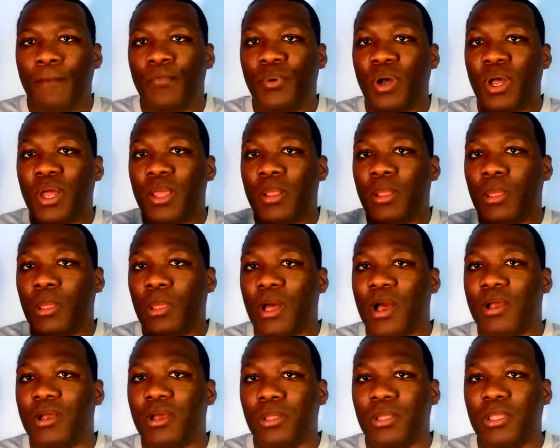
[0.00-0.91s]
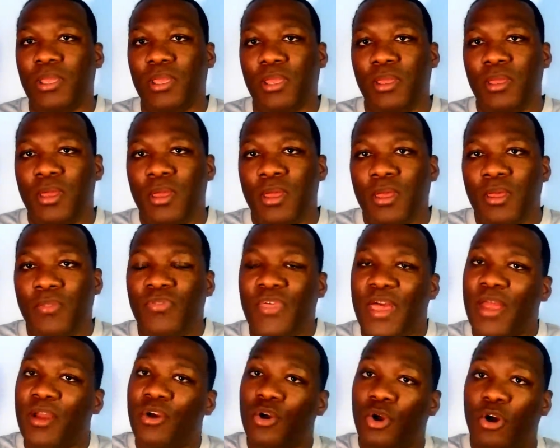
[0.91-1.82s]
But luckily,
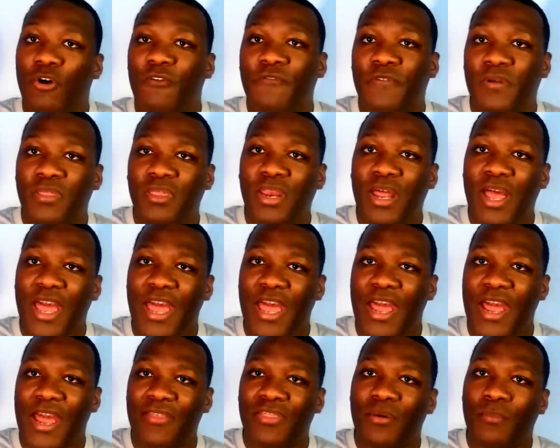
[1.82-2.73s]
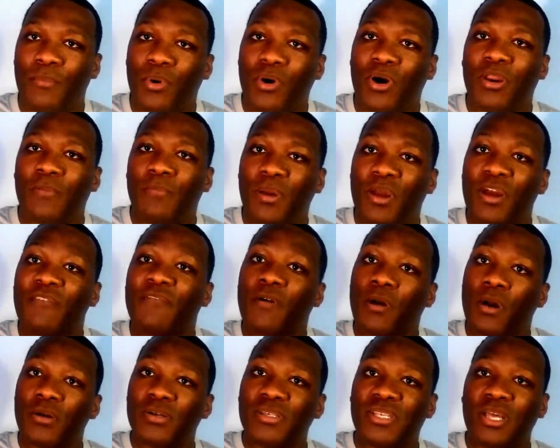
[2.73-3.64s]
that girlfriend that I had that bought a pair
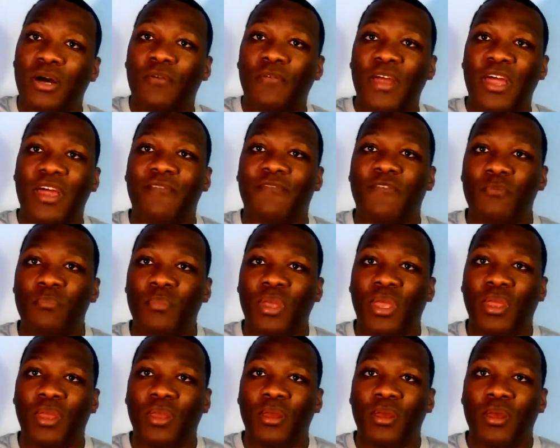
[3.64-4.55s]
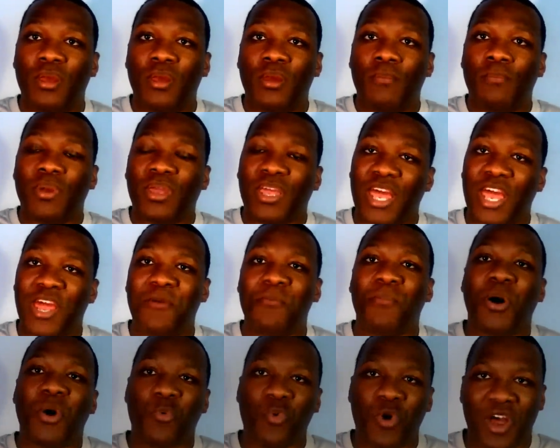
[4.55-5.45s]
for herself and for me
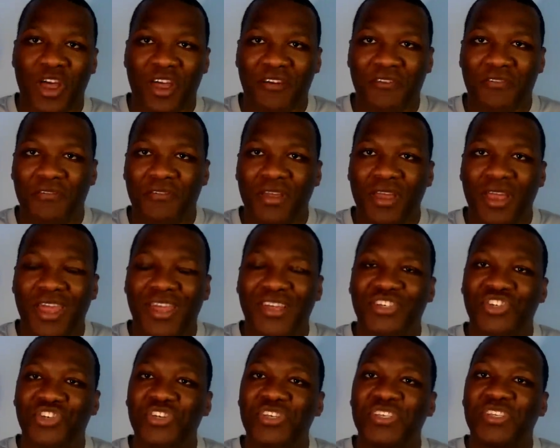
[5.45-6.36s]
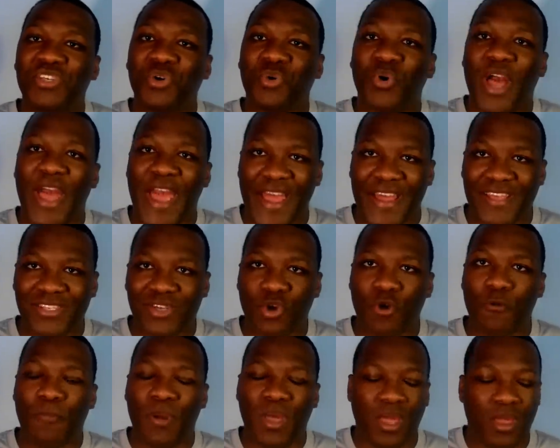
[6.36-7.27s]
became my wife and she still has
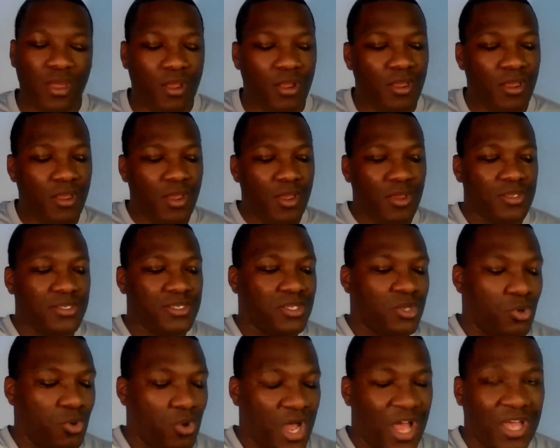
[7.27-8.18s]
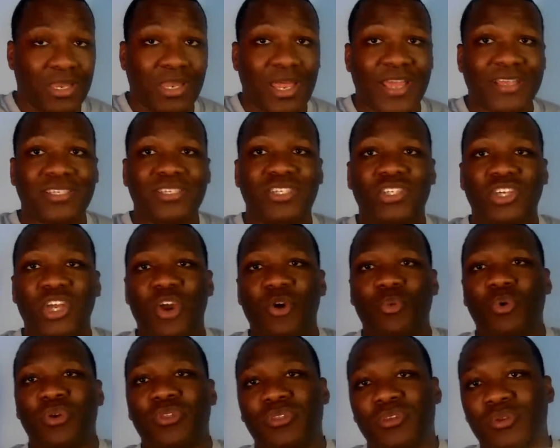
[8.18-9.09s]
her pair. So I'd like to
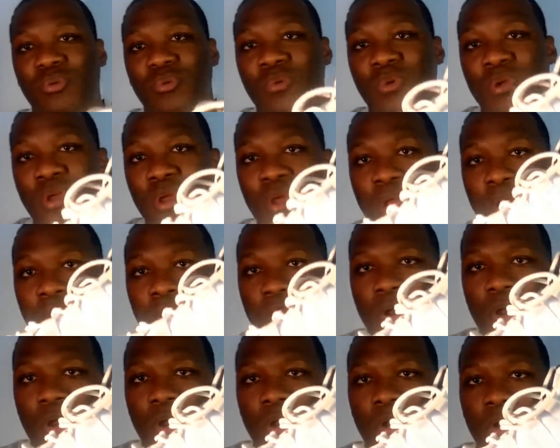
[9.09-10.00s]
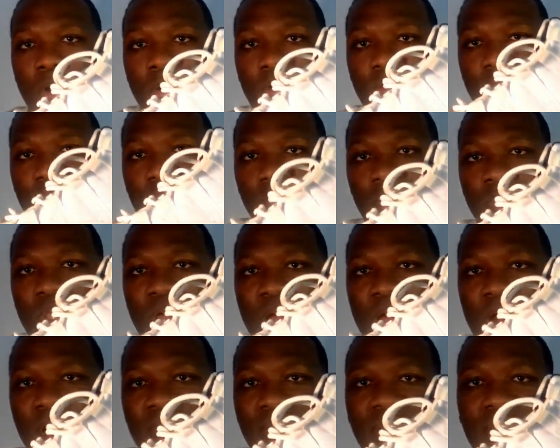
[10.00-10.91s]
share with you her
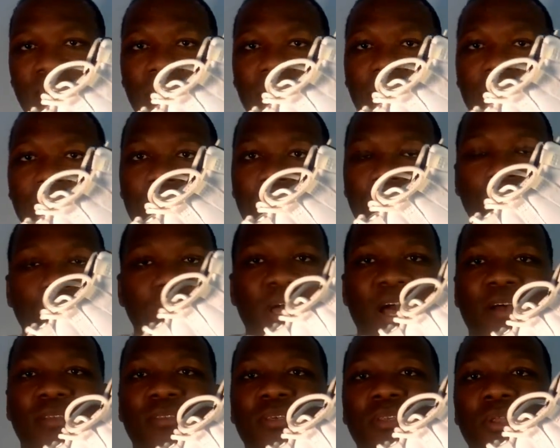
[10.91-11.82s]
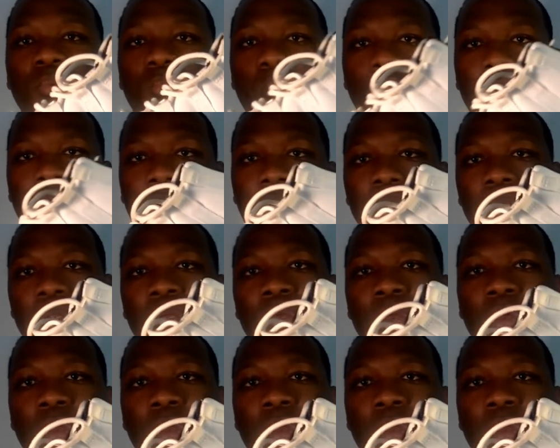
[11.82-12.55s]
2000, 2001